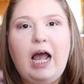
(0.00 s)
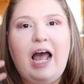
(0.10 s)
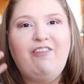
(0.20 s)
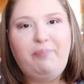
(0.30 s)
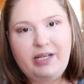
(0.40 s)

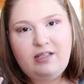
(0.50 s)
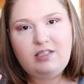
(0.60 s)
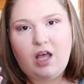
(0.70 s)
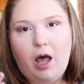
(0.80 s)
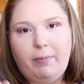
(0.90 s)
I've been
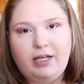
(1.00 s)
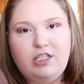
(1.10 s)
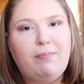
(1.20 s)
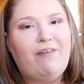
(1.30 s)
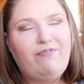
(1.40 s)
sobbing,
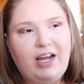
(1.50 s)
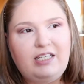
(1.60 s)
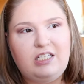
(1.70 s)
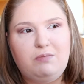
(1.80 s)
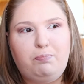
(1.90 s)
so my
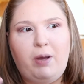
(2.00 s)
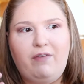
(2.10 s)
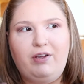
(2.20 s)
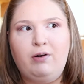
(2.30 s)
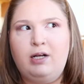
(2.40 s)
face is
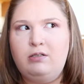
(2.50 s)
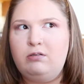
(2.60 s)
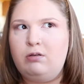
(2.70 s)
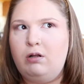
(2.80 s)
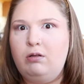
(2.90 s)
puffy and red. He's
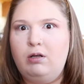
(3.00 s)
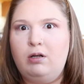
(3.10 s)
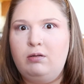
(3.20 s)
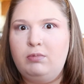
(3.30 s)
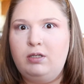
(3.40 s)
just kind of looking
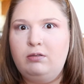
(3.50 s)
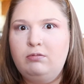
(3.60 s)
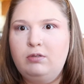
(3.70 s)
at me.